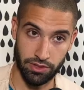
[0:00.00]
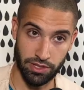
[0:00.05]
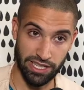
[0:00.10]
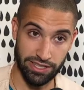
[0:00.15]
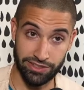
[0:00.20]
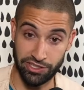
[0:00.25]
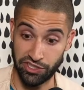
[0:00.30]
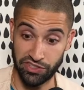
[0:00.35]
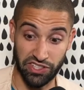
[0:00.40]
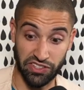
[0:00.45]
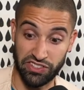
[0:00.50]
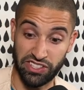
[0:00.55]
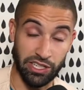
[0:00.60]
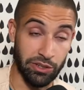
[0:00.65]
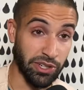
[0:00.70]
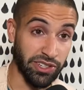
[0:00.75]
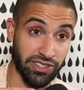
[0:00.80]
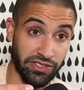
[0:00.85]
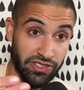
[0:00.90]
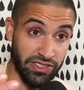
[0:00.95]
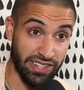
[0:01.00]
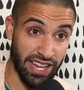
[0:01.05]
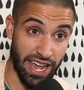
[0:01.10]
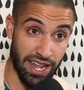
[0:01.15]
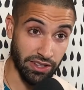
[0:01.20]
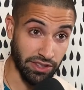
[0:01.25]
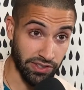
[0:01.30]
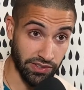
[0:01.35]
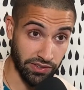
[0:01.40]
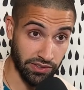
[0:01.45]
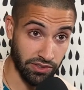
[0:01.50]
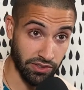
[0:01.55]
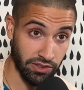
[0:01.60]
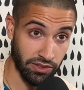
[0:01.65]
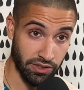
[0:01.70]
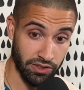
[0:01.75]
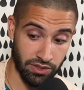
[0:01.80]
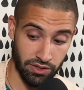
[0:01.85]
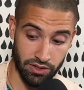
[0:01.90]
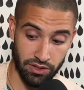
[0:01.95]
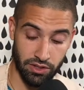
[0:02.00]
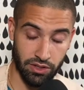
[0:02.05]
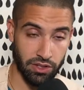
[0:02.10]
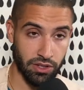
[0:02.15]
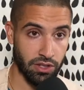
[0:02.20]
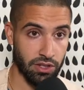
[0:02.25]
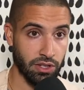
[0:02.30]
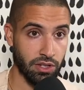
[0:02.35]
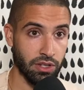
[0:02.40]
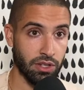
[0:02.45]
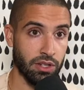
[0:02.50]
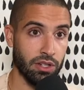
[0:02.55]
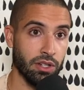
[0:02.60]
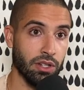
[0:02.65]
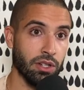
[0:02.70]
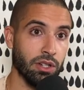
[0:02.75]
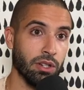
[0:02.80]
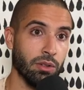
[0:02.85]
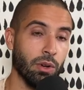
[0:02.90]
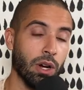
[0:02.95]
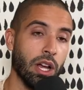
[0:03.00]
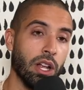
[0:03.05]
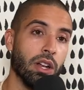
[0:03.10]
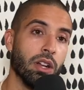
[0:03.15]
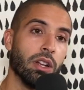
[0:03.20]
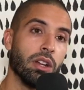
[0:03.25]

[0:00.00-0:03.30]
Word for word: It's just a series of tents. How do you say that with an accent? What?